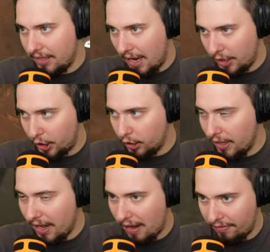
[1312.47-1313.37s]
I should
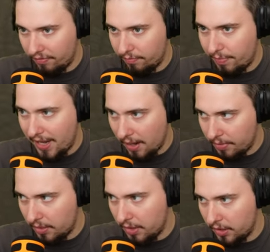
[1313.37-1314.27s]
have pick up
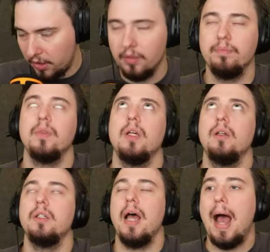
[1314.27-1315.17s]
the the
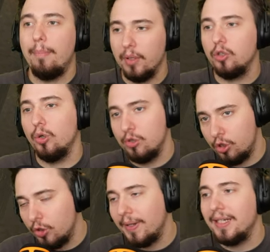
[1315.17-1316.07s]
the apple,
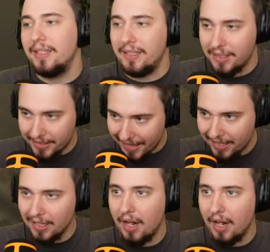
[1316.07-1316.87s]
consume it, take the